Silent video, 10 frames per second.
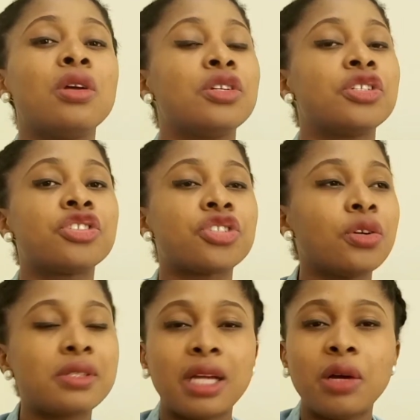
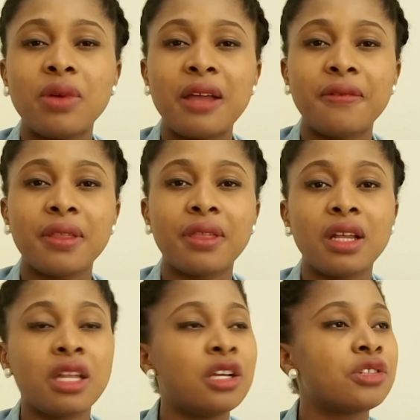shut down everything,